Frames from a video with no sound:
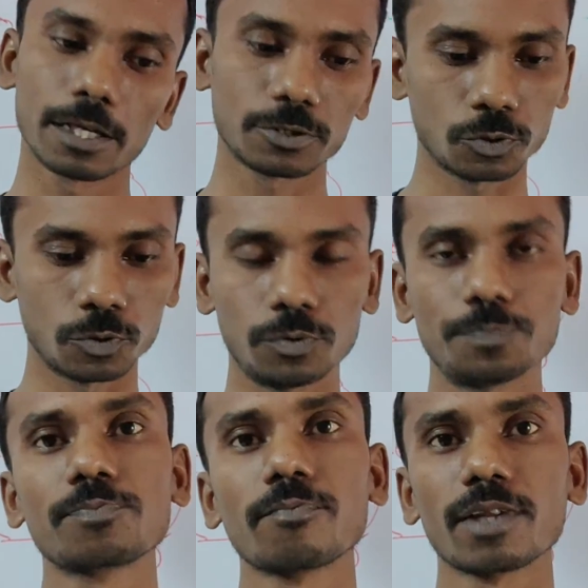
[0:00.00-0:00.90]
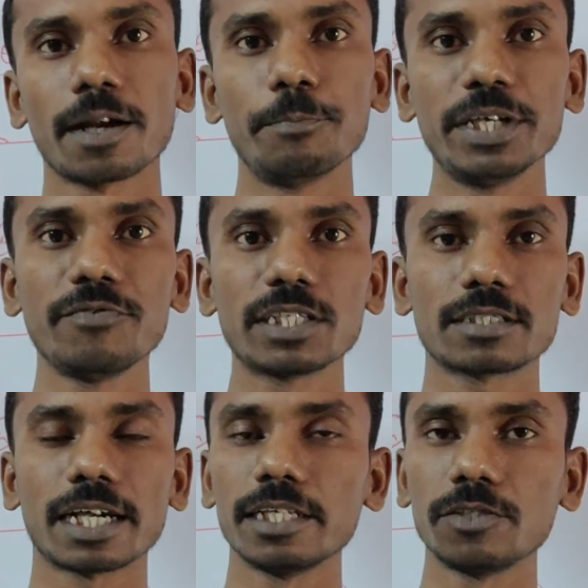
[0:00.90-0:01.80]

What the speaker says: So be with Science